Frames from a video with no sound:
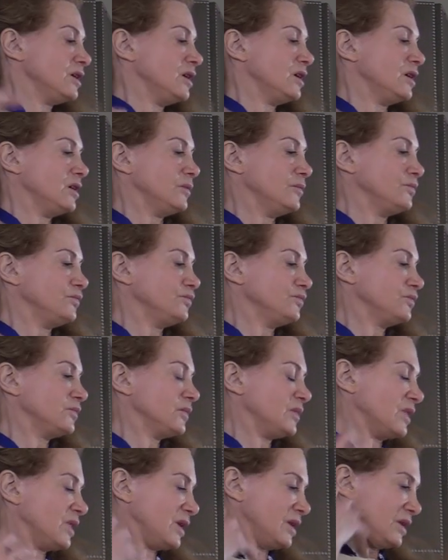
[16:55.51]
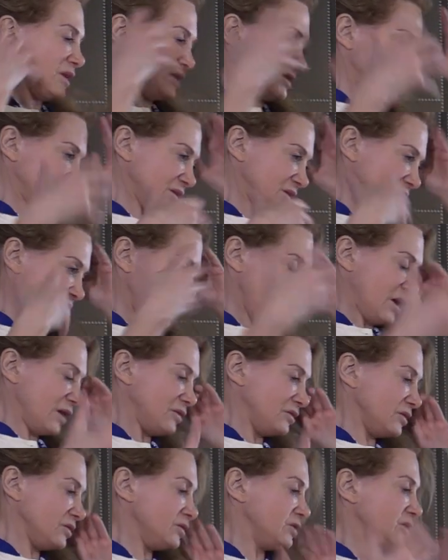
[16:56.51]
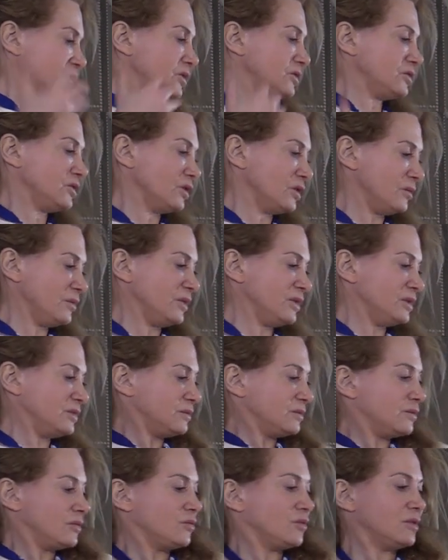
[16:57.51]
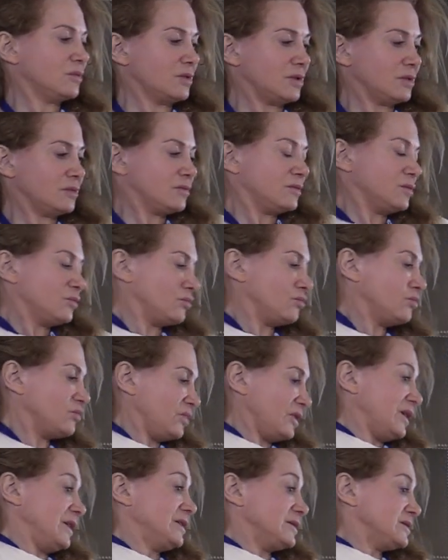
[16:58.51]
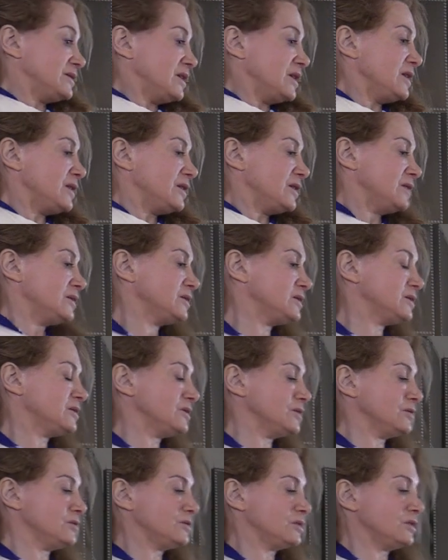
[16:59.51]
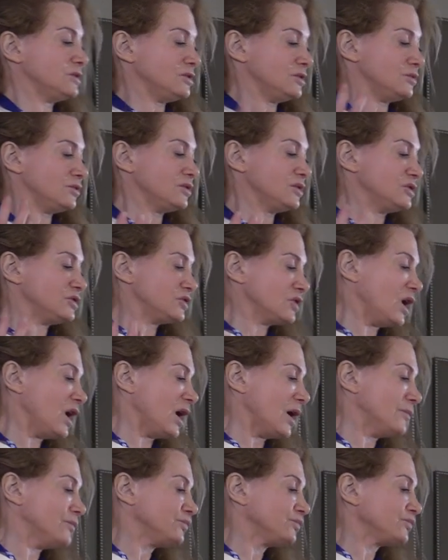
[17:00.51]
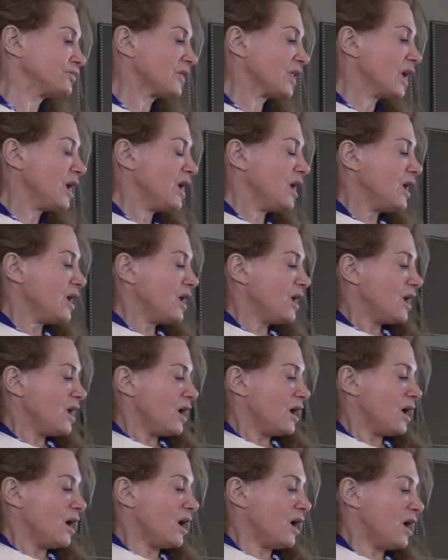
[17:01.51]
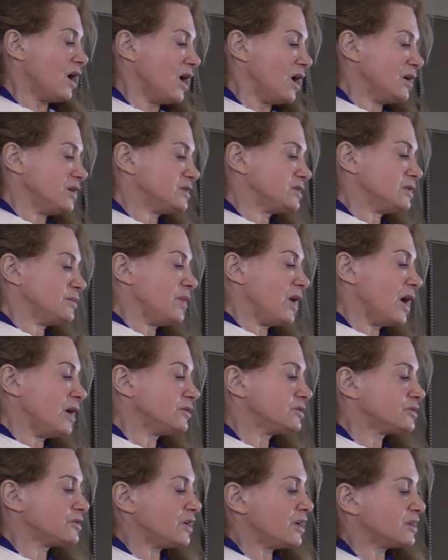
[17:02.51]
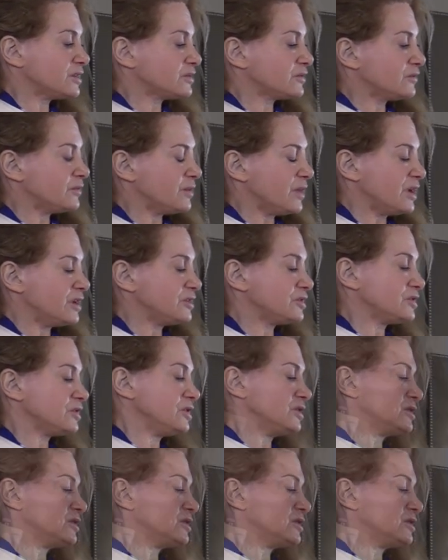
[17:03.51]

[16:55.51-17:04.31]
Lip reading: It is the standard determined that is needed to do the job. It's about transformation.